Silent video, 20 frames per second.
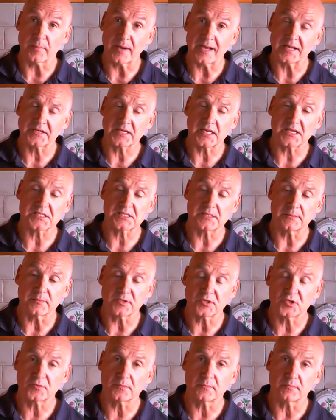pat testing
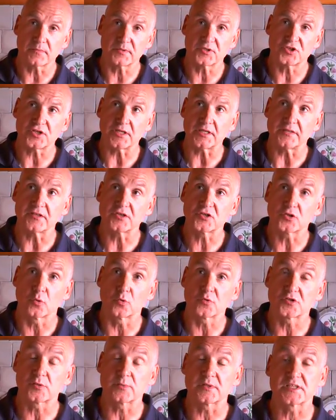machine, the
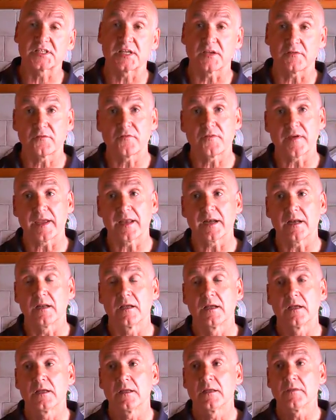toaster will say fail.
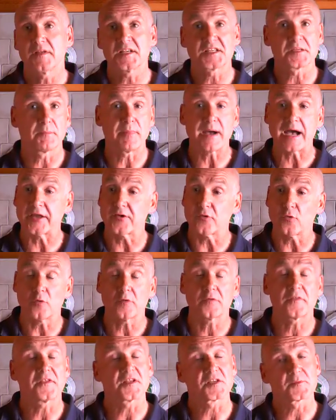There's a bad
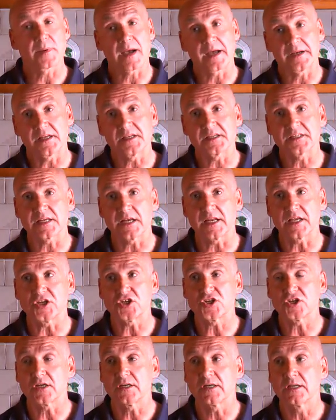earth, there's bad
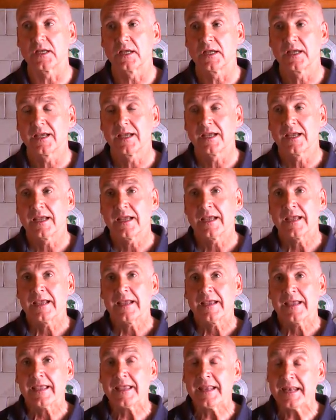insulation.
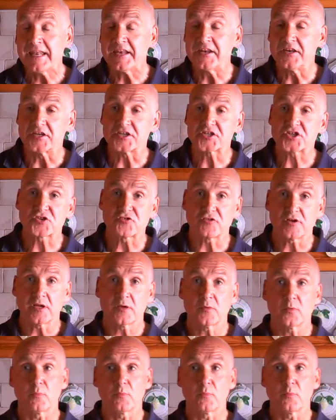In industry,